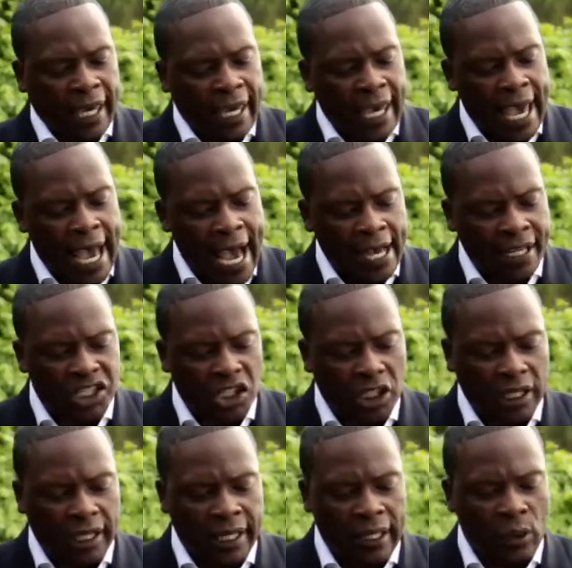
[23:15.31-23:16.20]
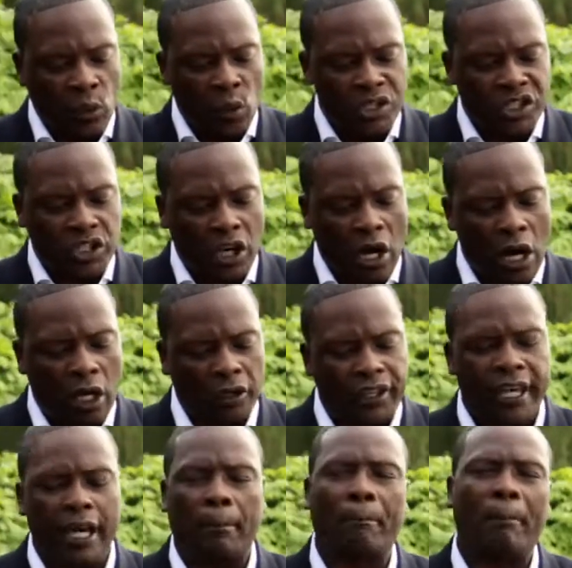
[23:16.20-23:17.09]
He actually was
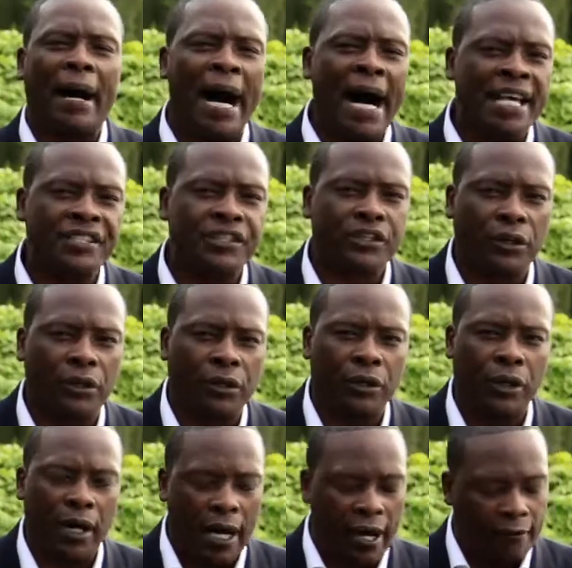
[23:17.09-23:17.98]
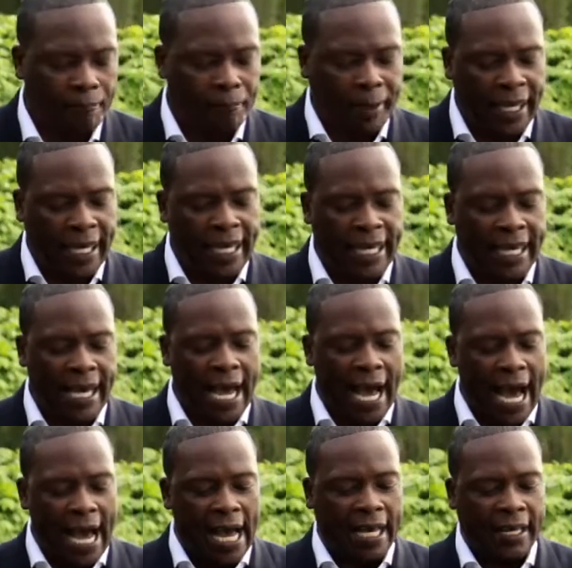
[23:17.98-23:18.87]
called the apostle of
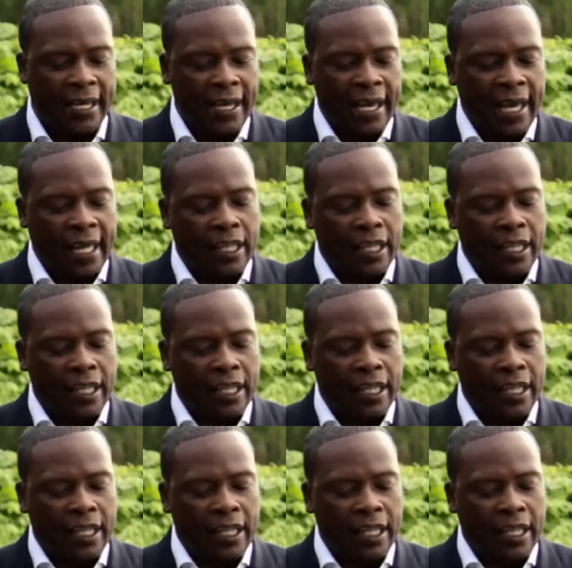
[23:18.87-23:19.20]
PEI